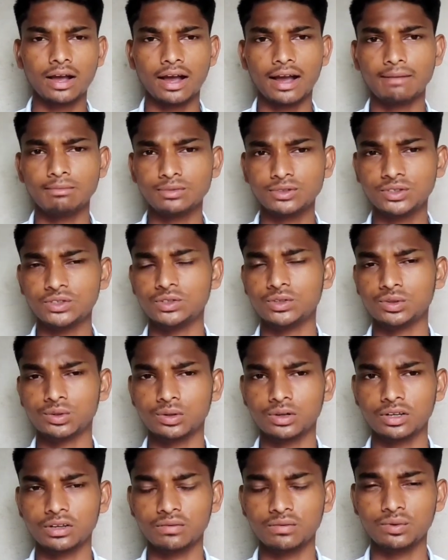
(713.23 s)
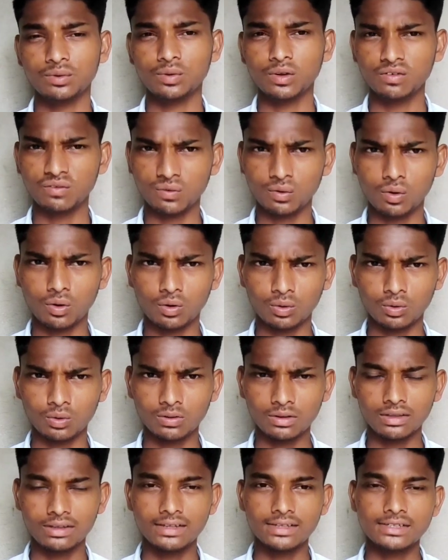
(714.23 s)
I'm sure if you will follow,